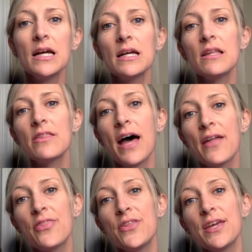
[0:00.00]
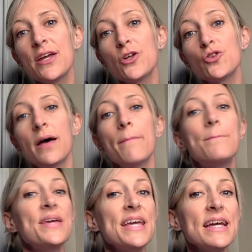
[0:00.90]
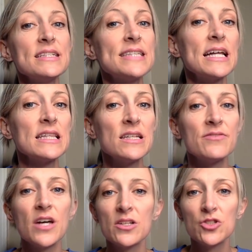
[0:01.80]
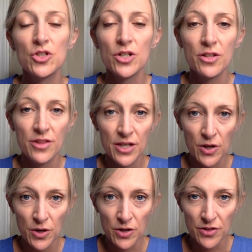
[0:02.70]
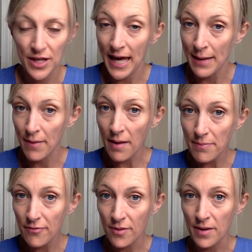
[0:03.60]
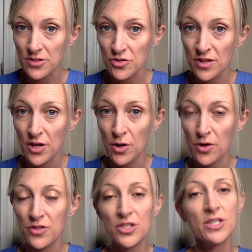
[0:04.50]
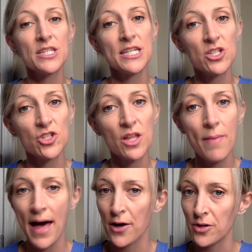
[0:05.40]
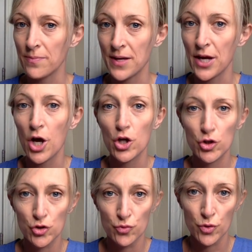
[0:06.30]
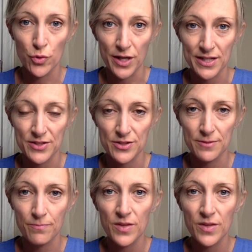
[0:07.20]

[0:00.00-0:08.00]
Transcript: that the beings that lived under the earth came up from under the earth to teach them how to be druids.